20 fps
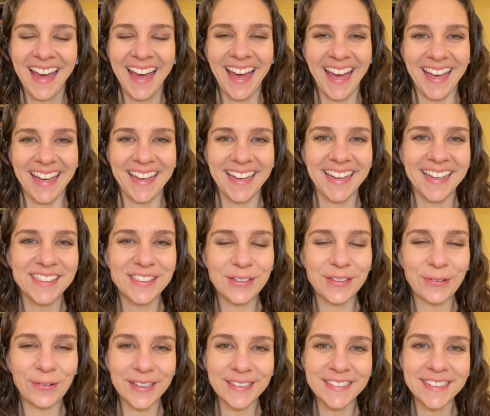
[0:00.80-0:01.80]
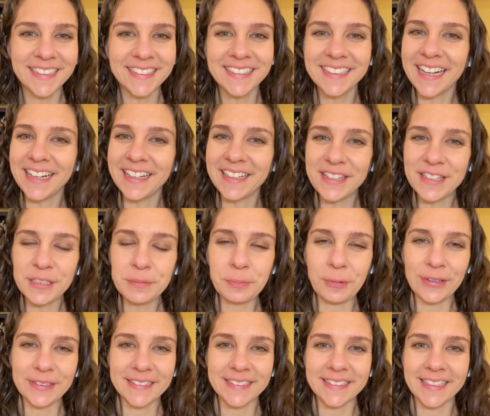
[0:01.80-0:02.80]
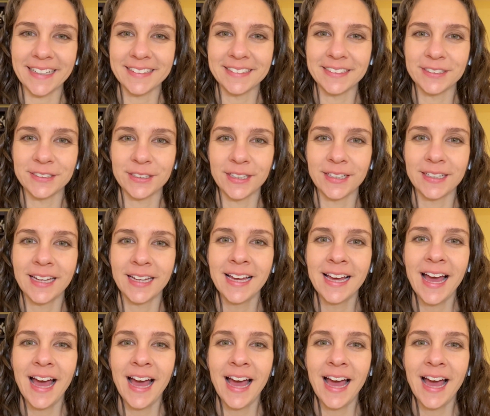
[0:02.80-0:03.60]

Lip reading: Hey, it's Lauren Cisnelli, the sports dietitian.